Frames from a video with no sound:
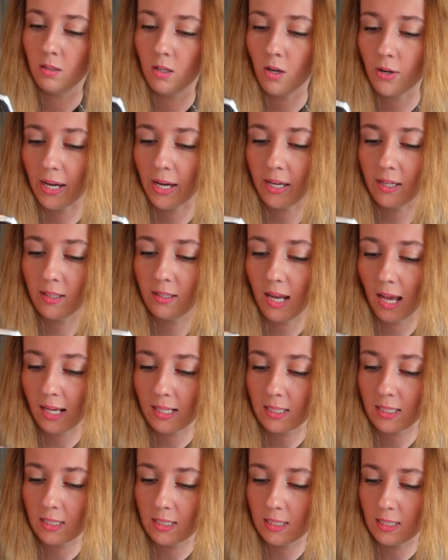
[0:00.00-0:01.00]
Okay,
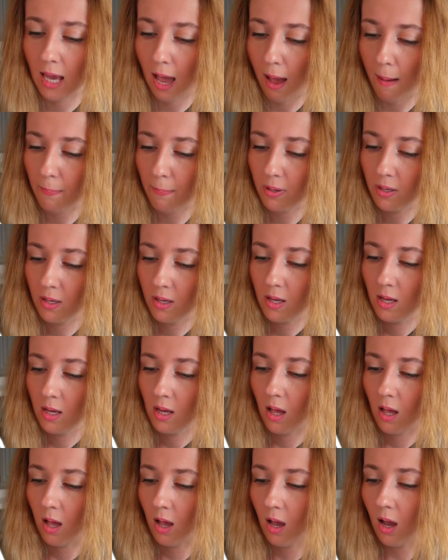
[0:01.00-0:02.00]
next step.
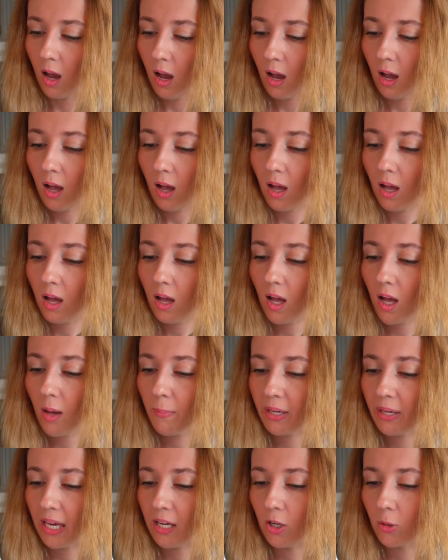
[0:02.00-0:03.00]

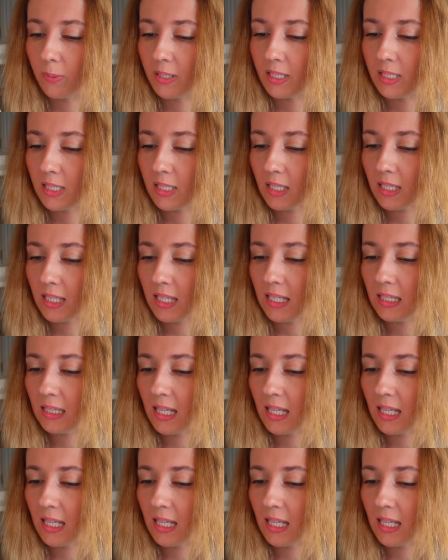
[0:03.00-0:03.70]
Okay, it'll be sticky.